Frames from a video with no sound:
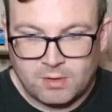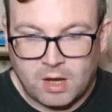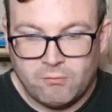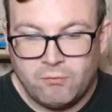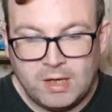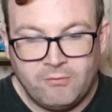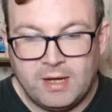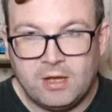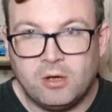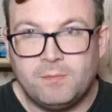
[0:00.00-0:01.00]
a really,
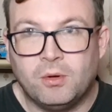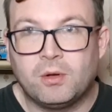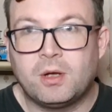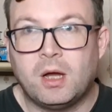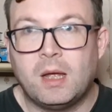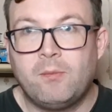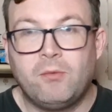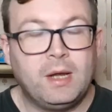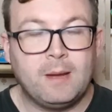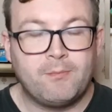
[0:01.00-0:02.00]
really good book. I'm
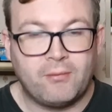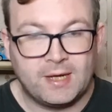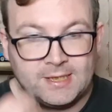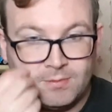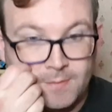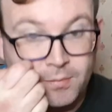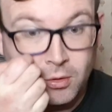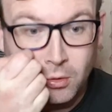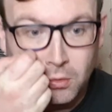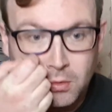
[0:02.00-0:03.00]
really impressed with
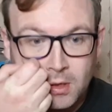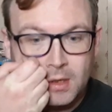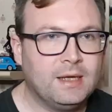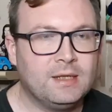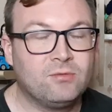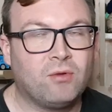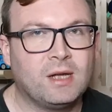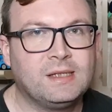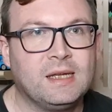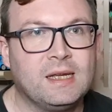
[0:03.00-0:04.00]
Paul. His
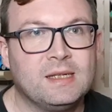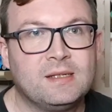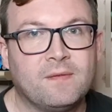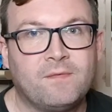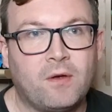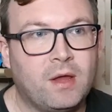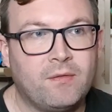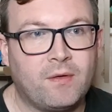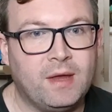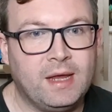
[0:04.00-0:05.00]
writing is very,
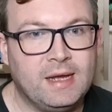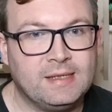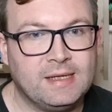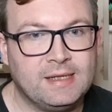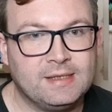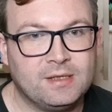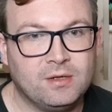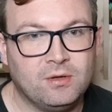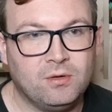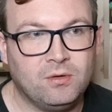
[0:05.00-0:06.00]
very easy
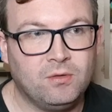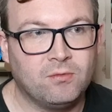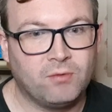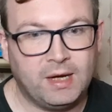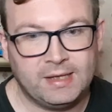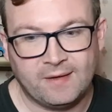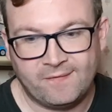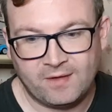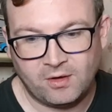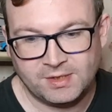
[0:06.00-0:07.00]
to read. It
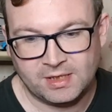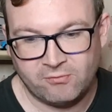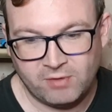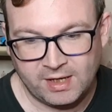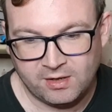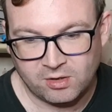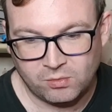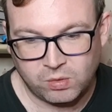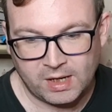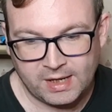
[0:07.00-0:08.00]
flows in a really
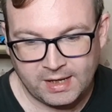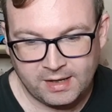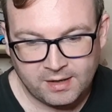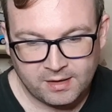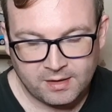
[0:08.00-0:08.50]
good way.